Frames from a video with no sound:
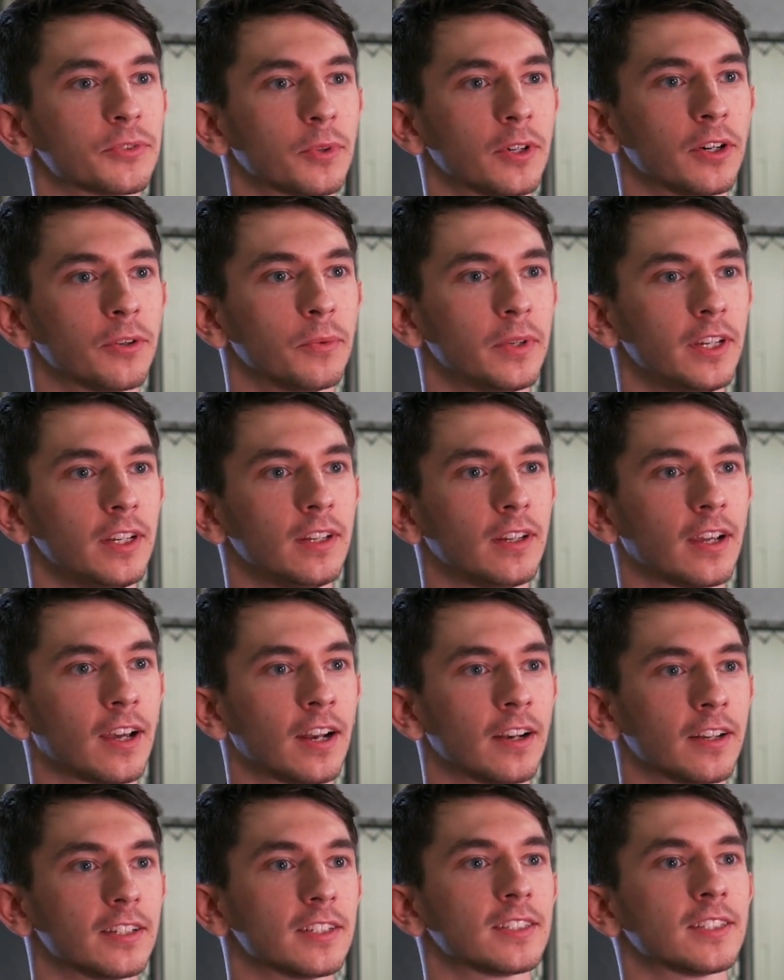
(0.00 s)
where we
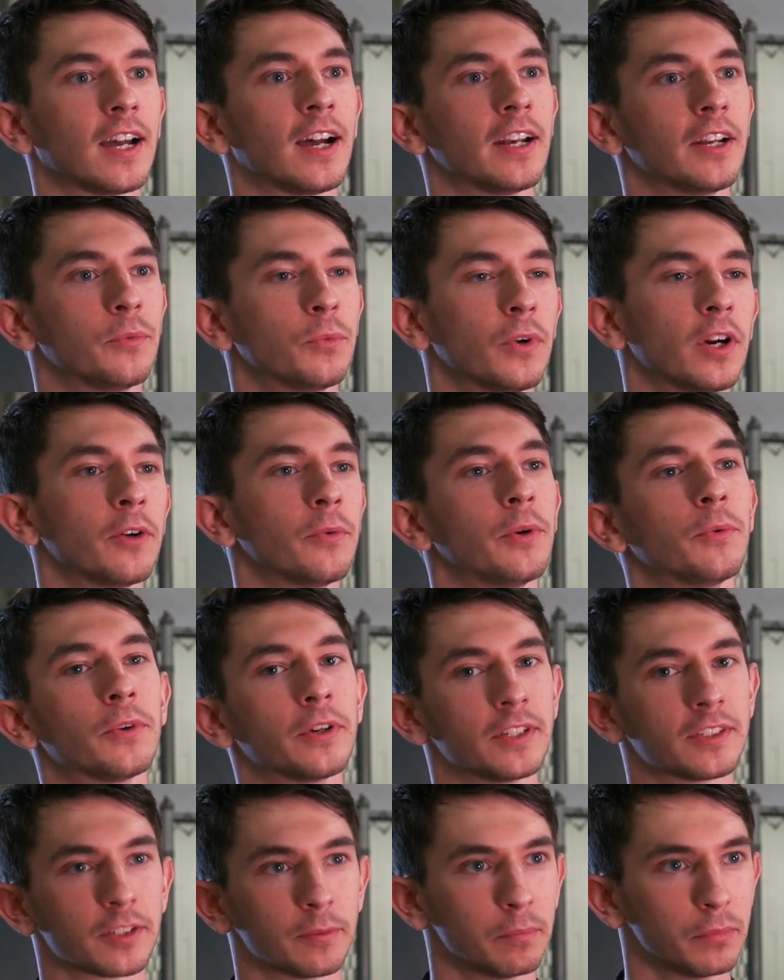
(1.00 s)
kind of decided where we
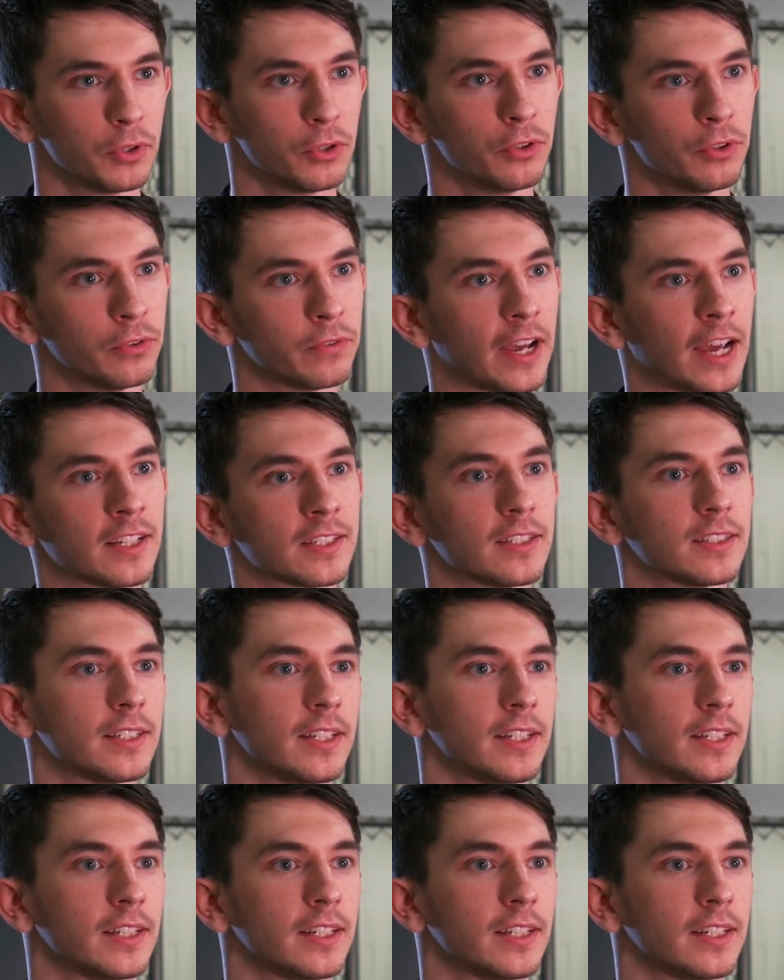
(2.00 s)
wanted to move as a